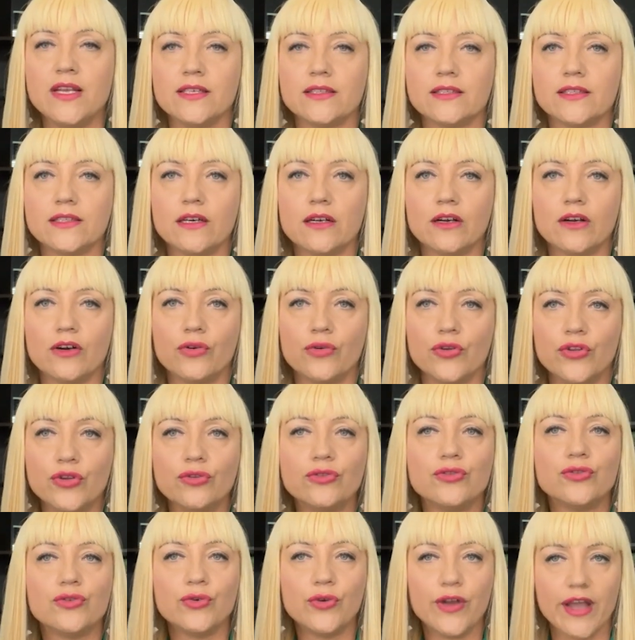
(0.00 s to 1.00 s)
So
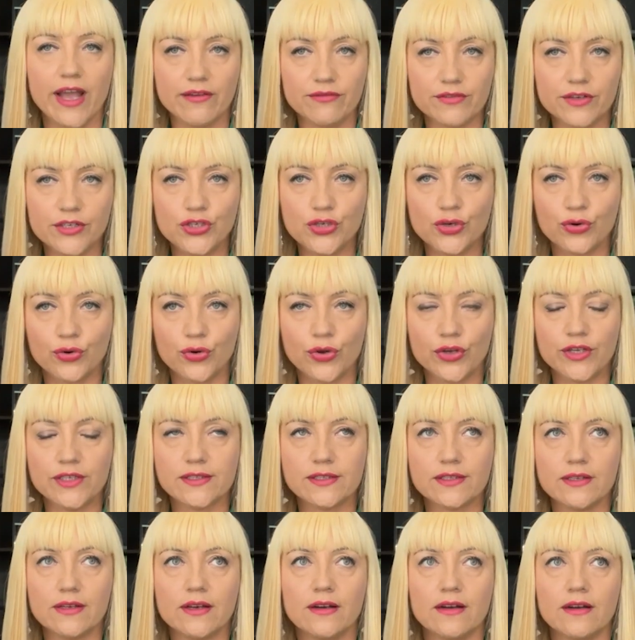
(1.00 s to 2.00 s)
you do have a
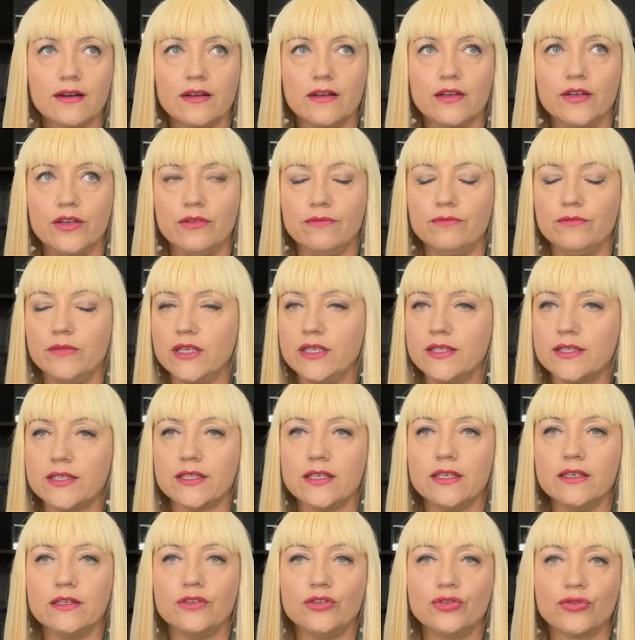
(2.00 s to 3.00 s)
choice.
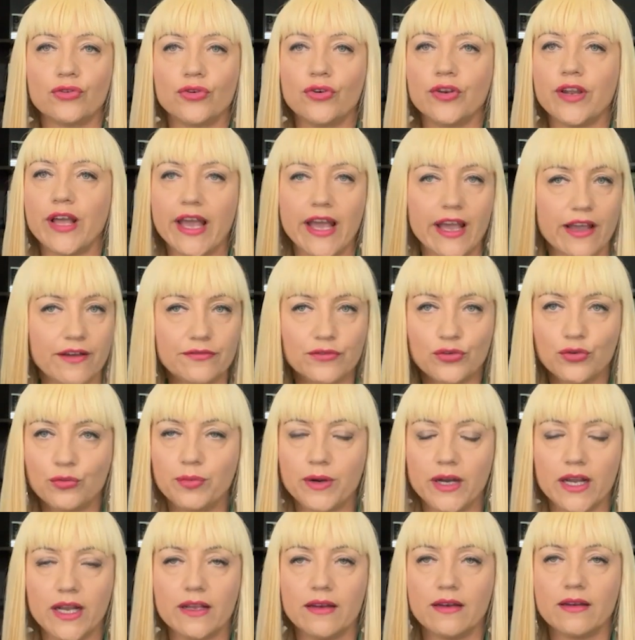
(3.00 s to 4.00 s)
You don't have to
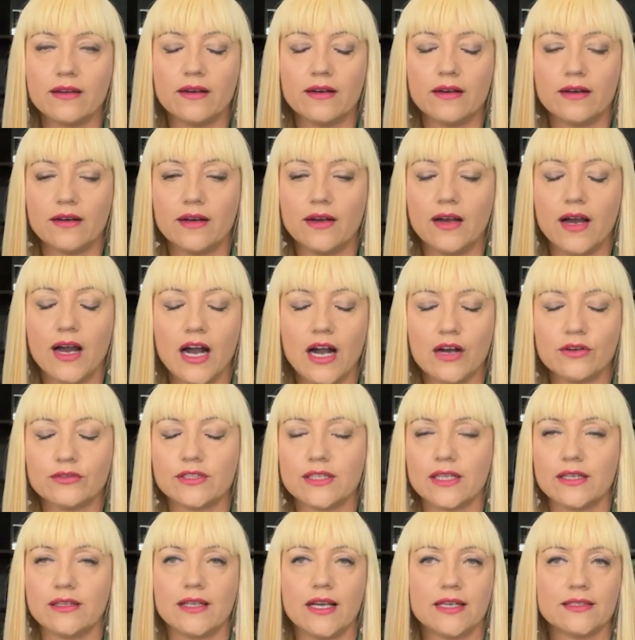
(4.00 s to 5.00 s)
buy a
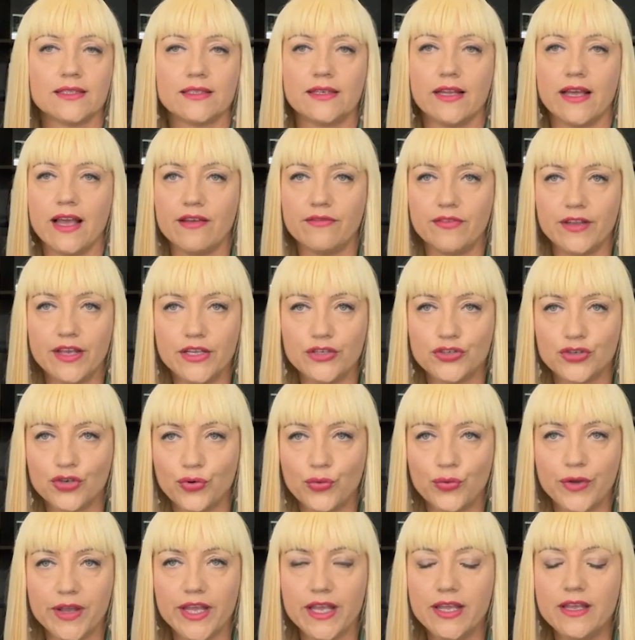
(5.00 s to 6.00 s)
house that doesn't have
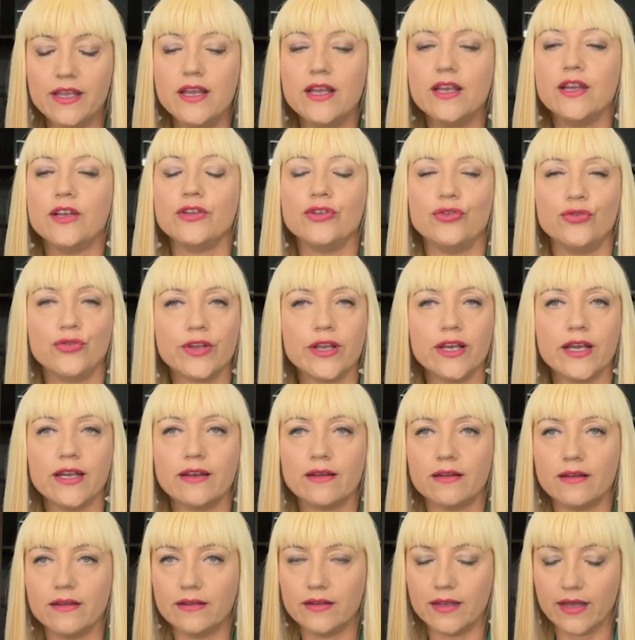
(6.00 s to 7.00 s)
HOA. You
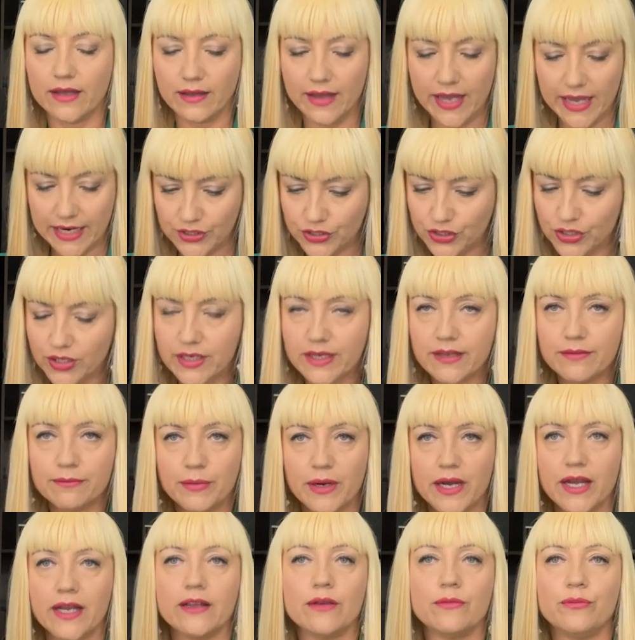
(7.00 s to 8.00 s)
can actually
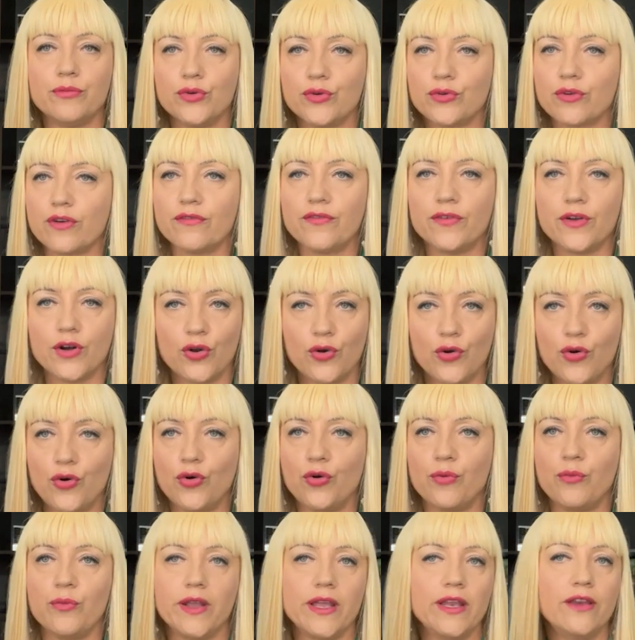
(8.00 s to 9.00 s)
buy a beautiful
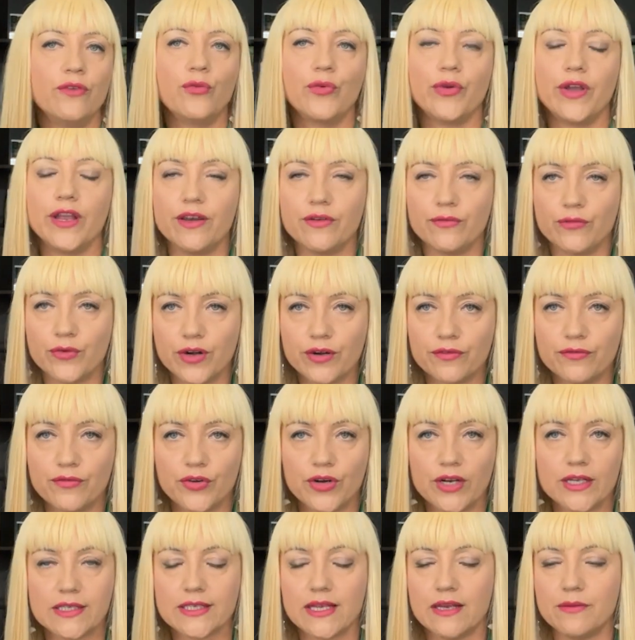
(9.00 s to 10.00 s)
home in Windward,
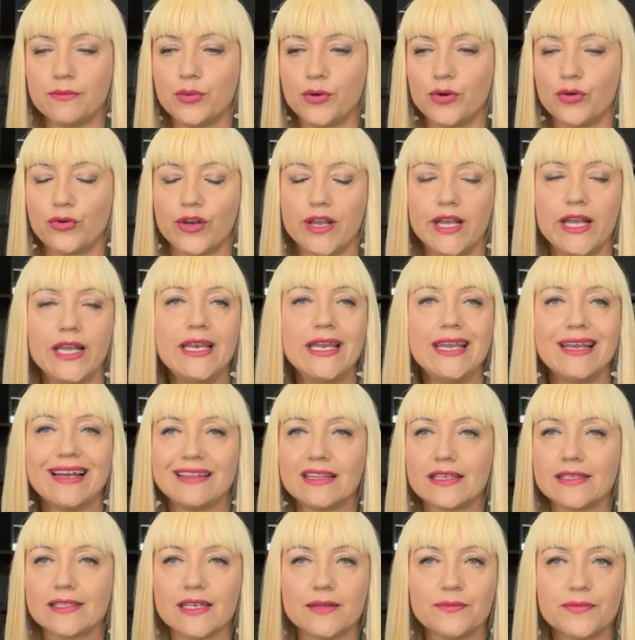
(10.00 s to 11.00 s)
for example, or any
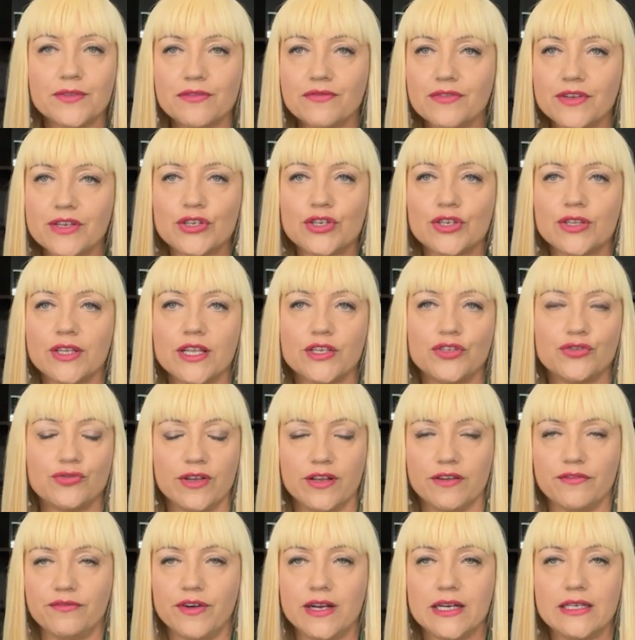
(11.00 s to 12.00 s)
other subdivision that you
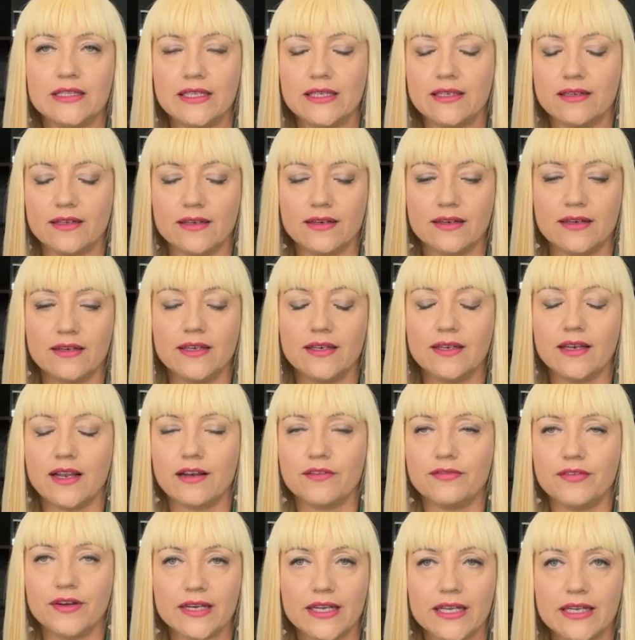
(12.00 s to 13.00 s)
can find in
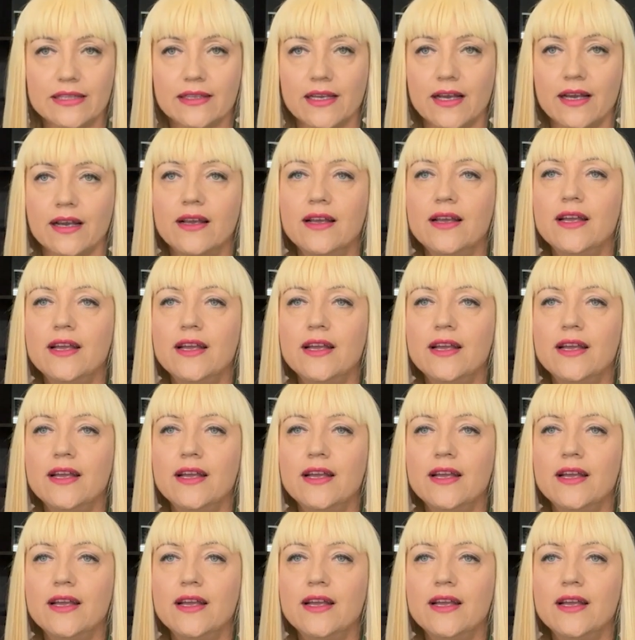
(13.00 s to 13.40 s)
Alpharetta,